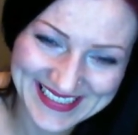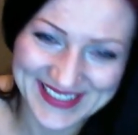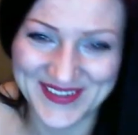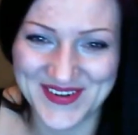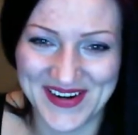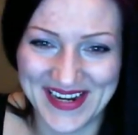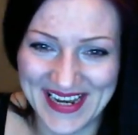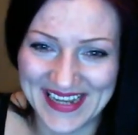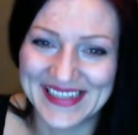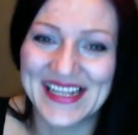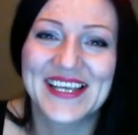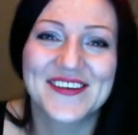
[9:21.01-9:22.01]

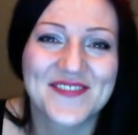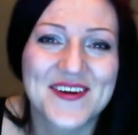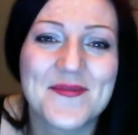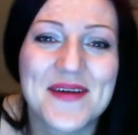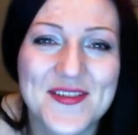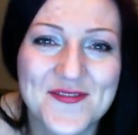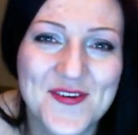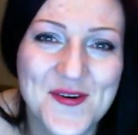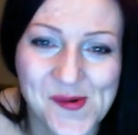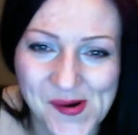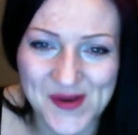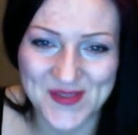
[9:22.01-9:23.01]
Alright, thank you very much for
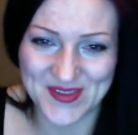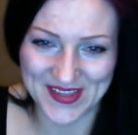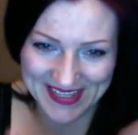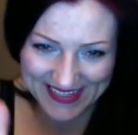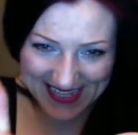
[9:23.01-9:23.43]
watching.